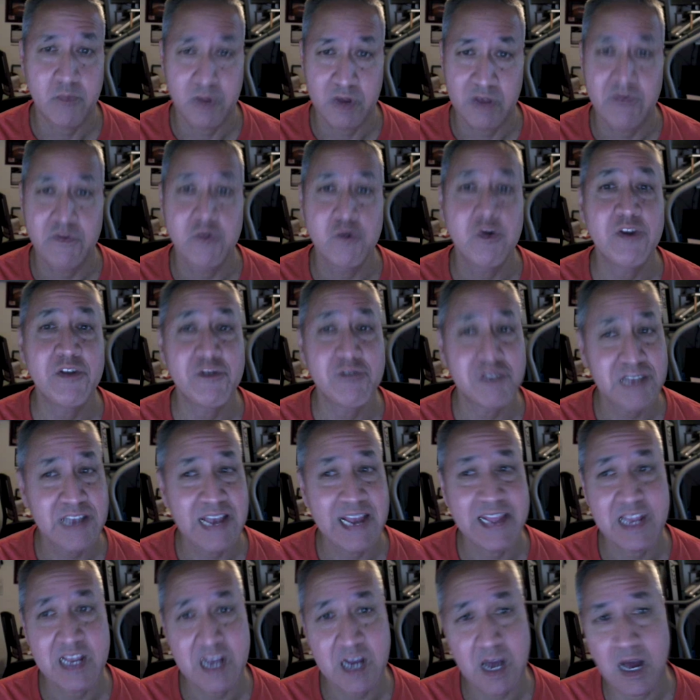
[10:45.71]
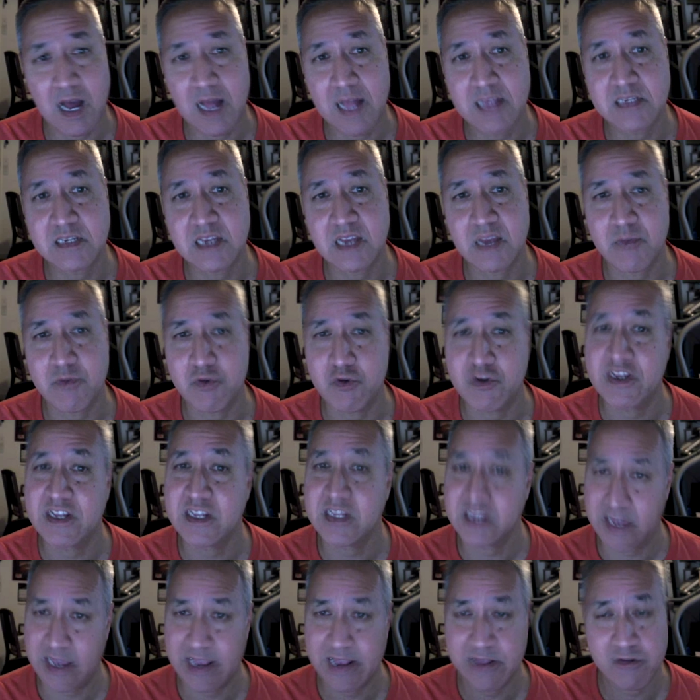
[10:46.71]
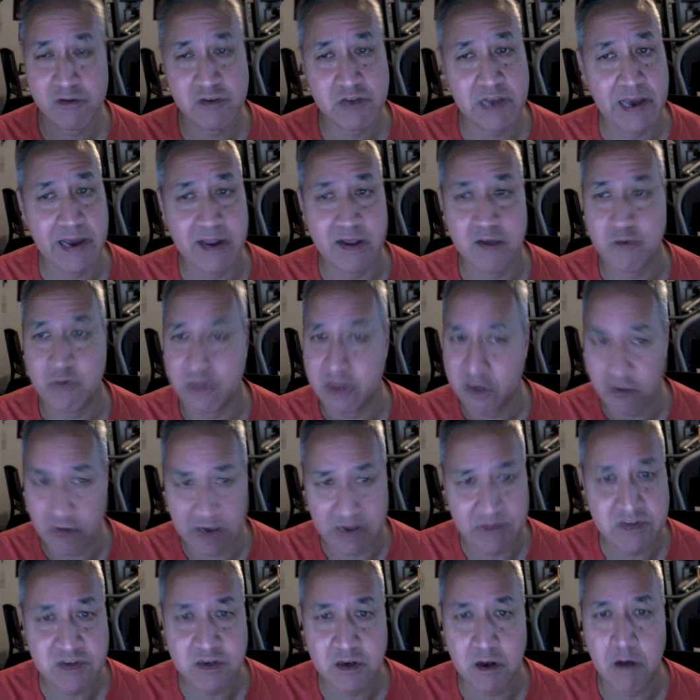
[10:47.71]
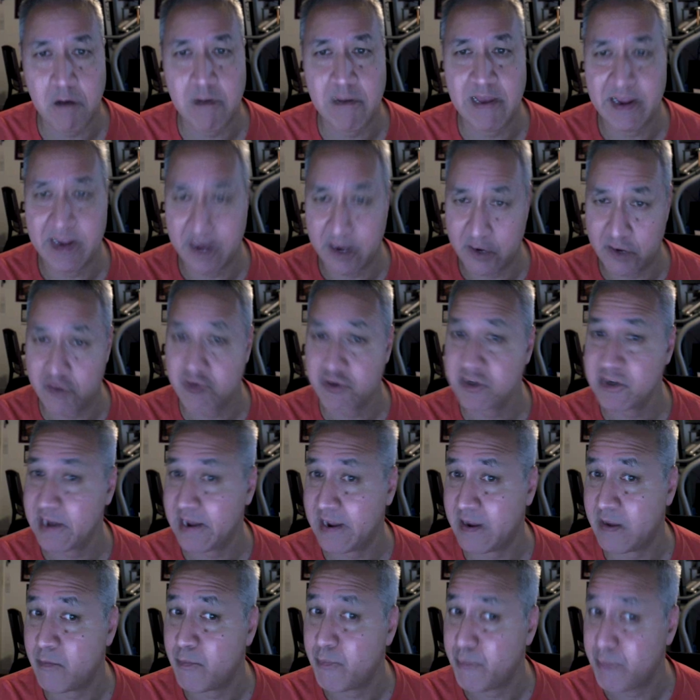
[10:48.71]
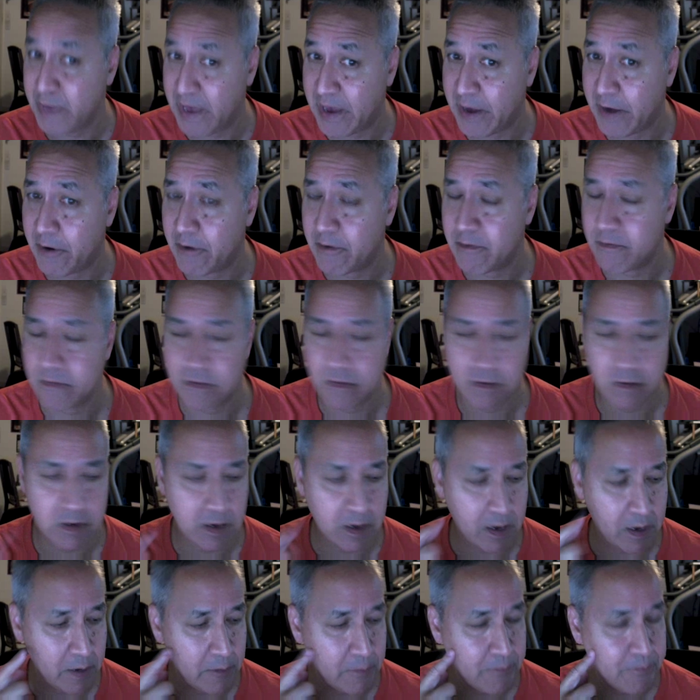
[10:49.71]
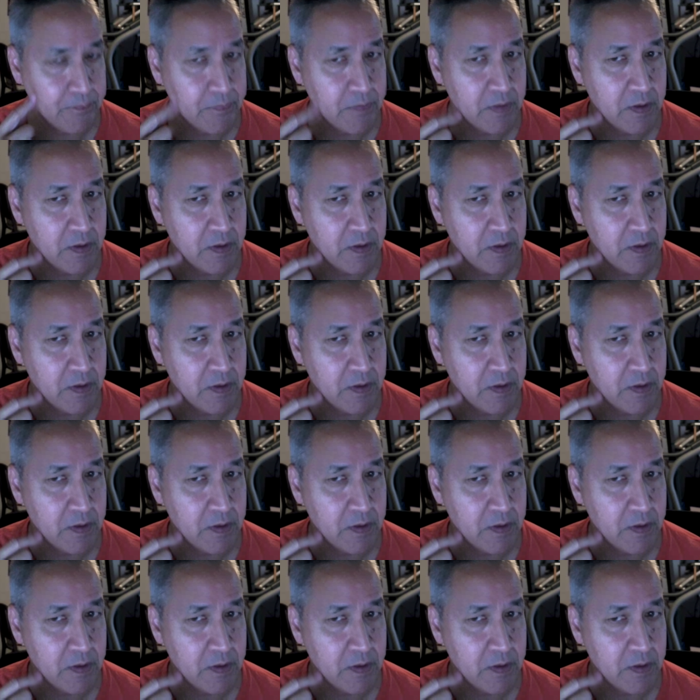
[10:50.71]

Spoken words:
But if you understand the concept, you can take their data with a grain of salt and understand it better, okay?